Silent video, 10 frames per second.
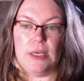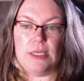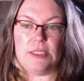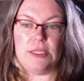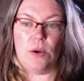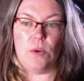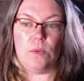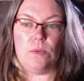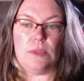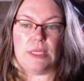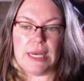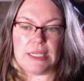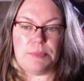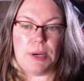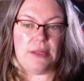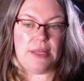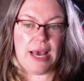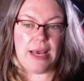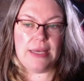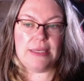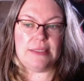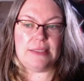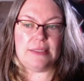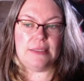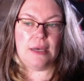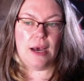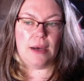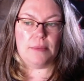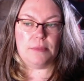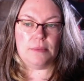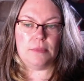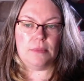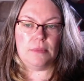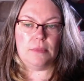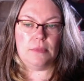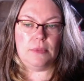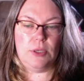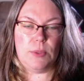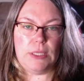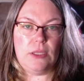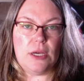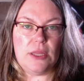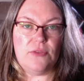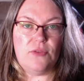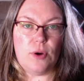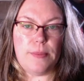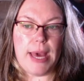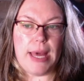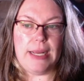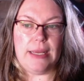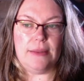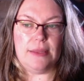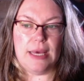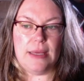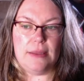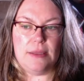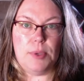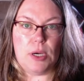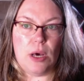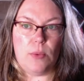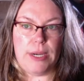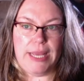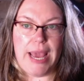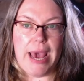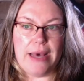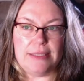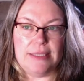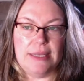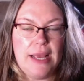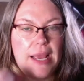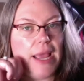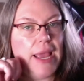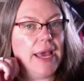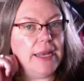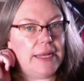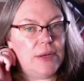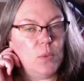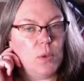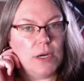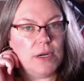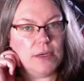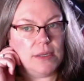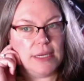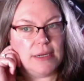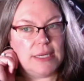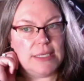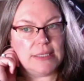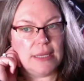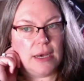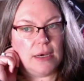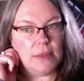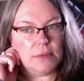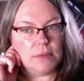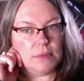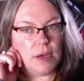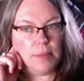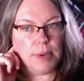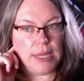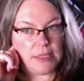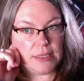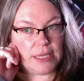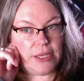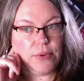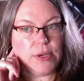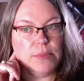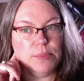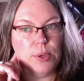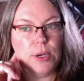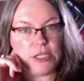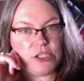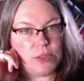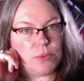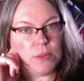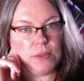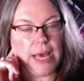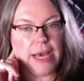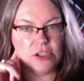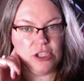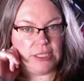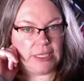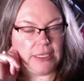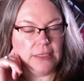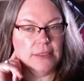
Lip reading: So the next part of that is you want to look at the formatting that the book already has. And in Word, there is a button that you can push that will actually